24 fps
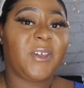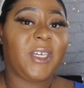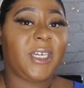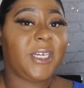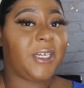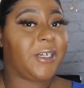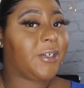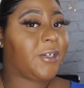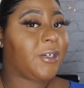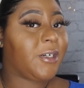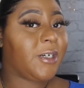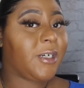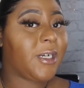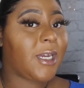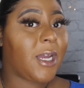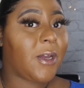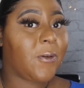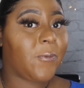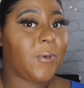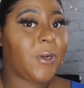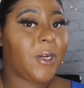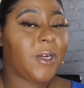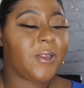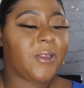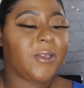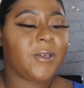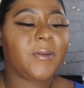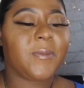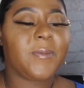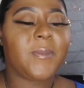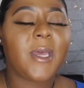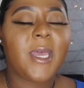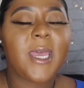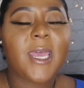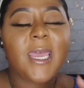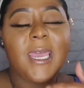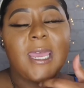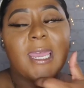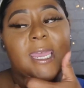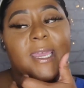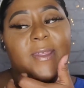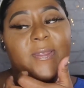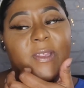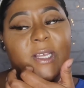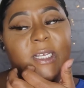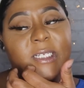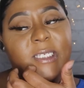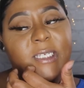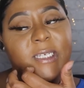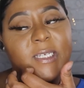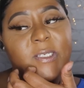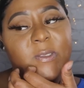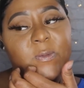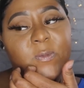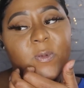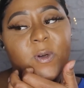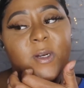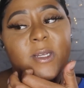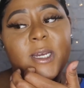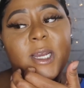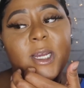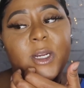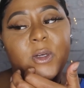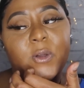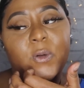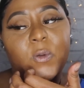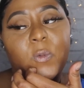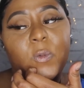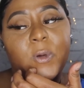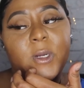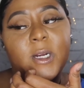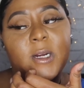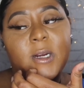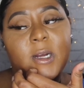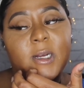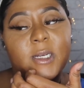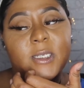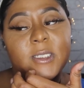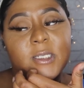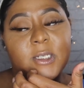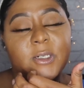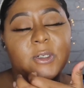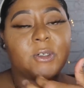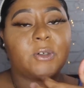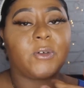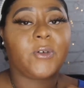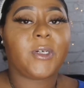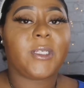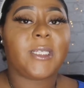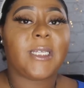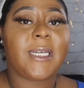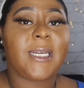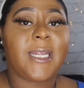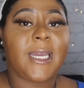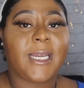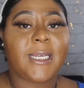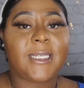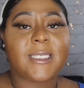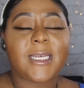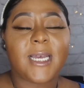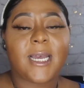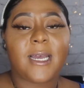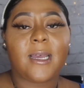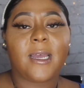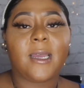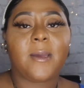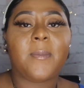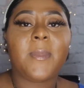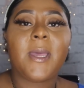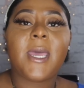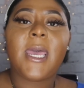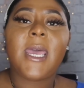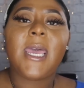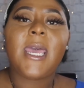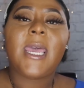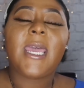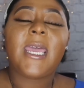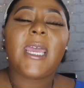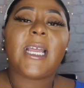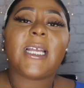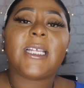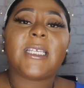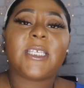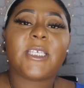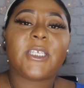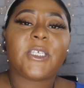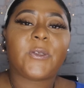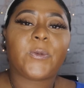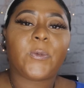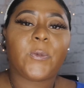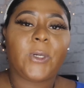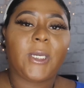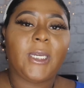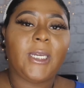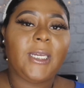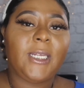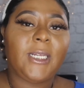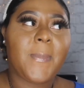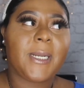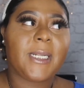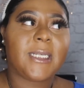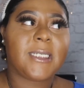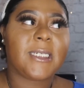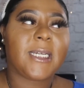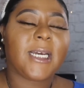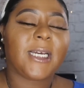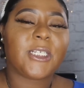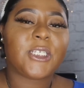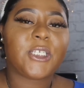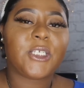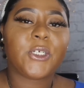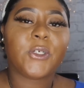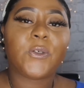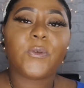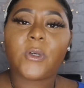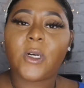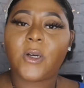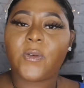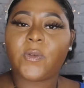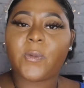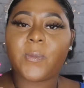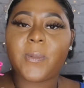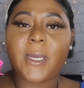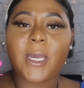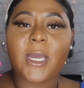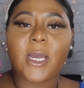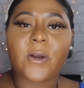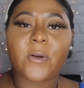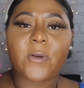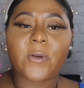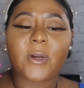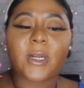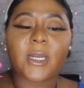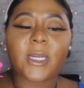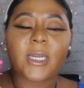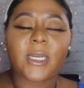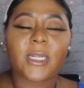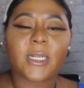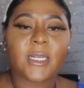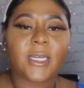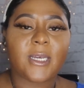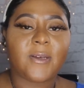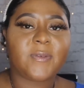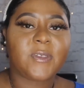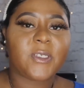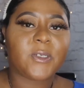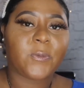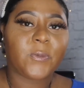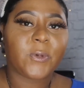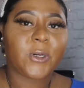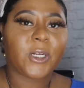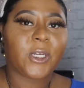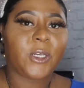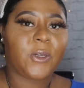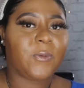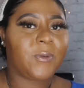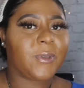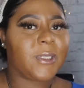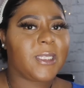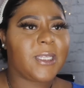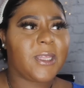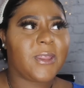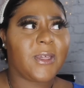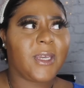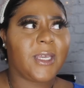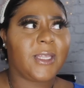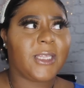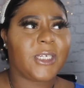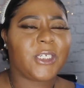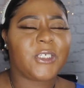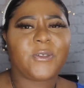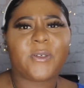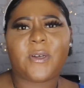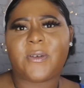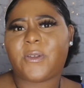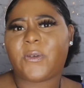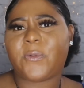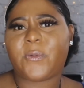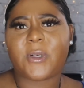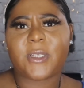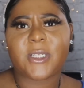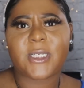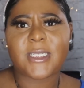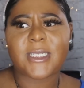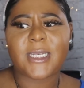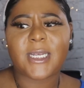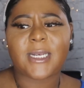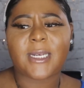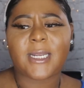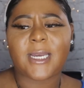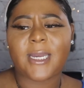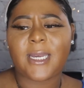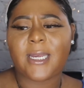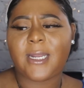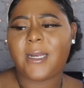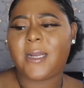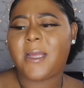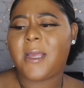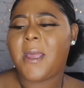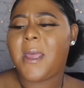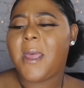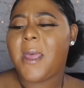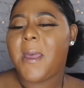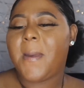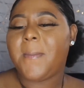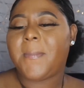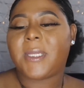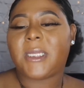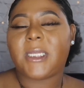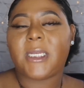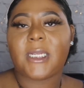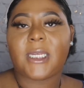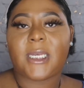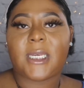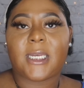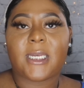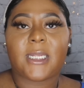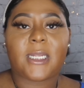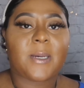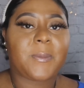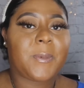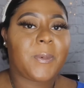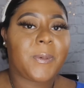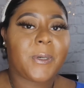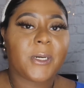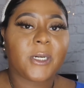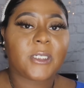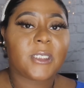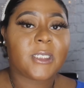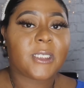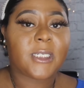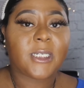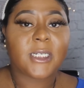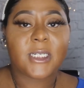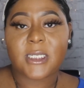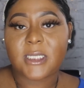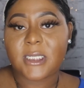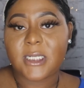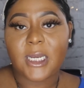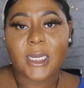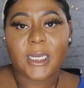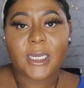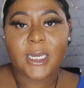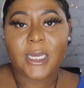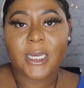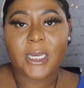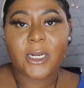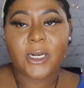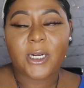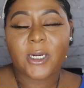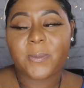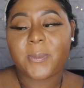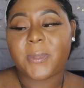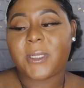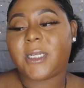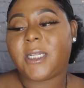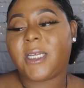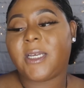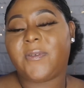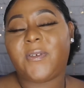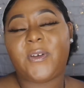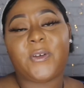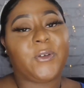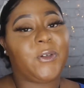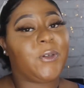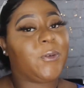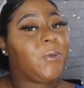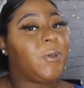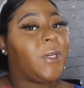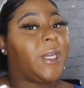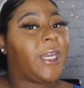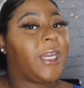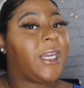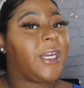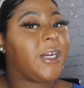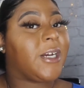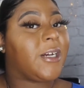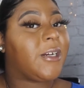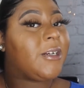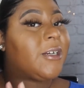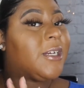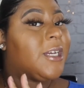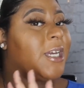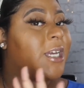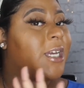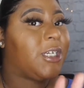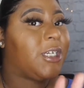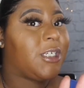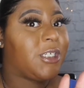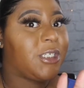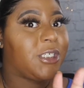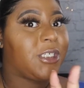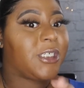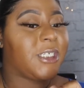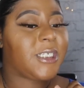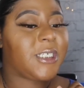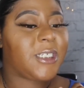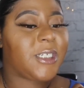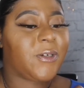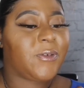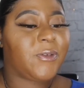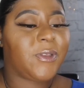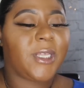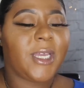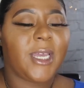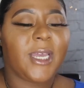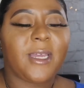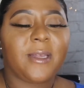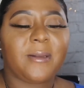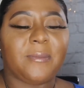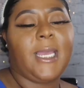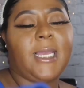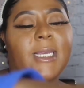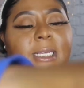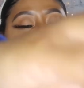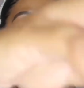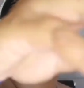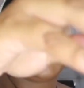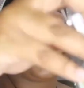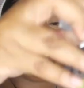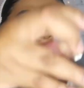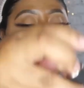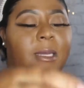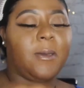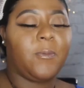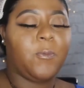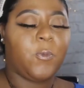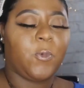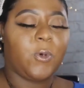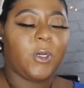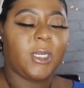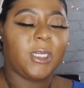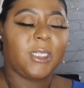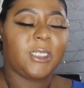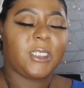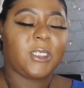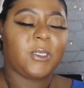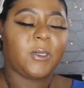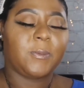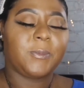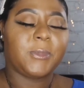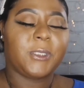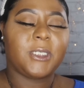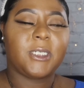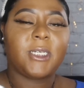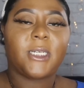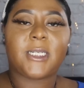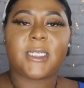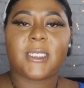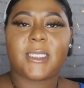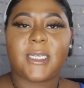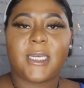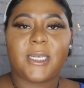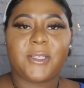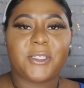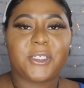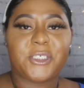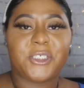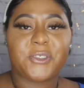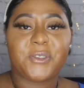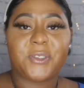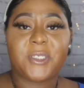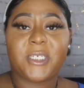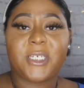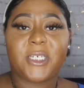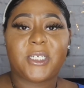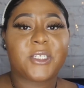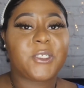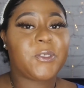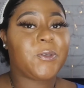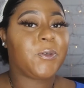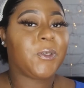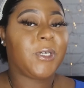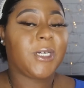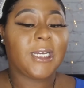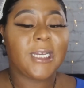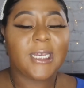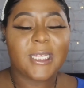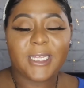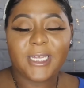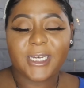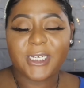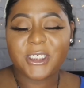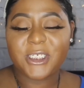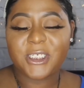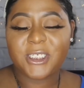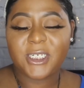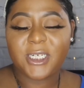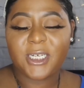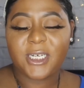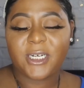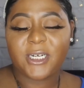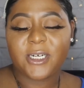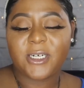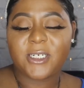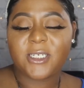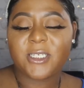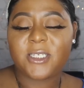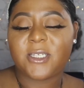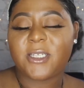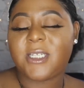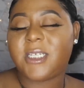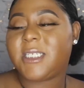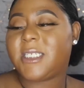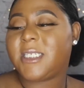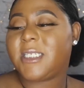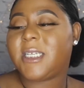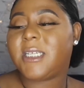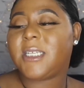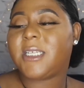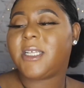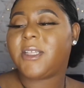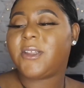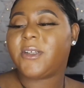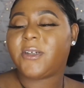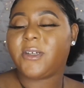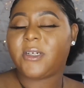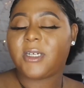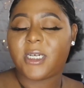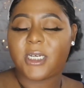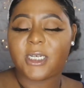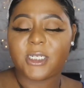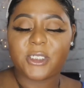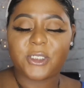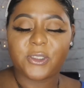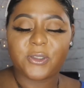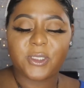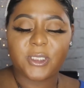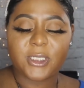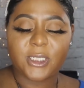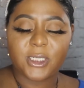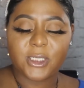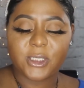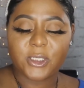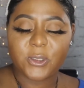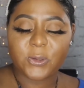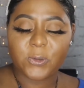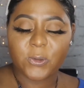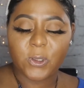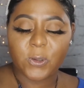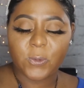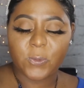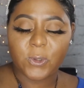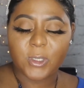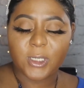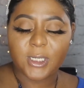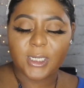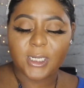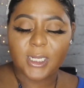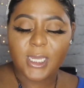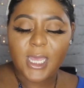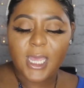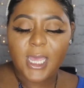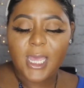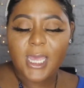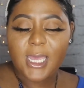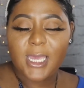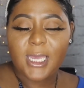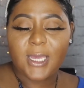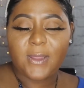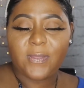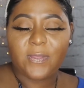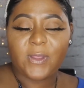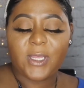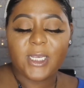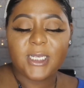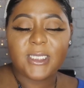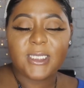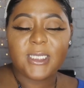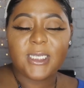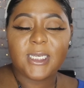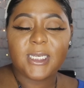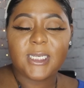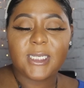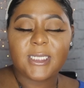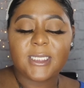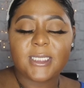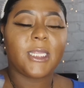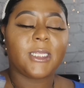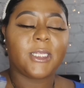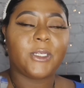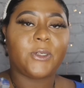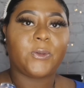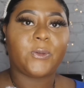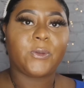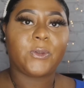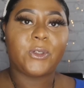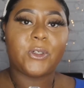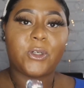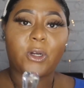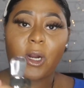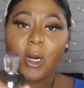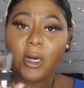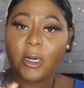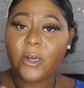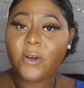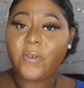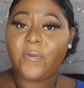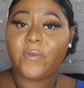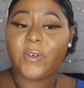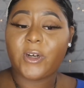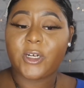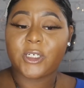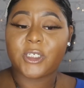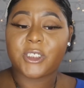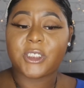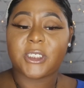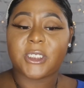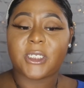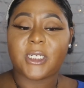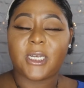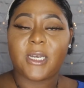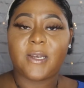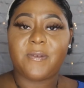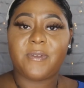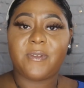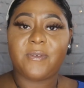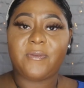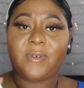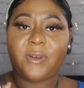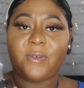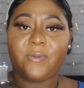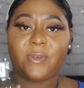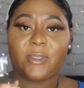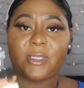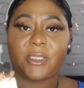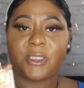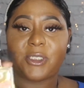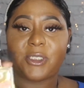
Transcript: year I wear them. And this is one I do wear also during the daytime. It's sweet, but it's not too overpowering enough to where you would think that you have to wear this at night. But then again, I'm a person that does not care, but if you do care, just know that. Next um, one, so I'm just gonna stay in the Juicy Couture collection here. So this is another uh, Juicy Couture one, and this is a little darker version of the Viva La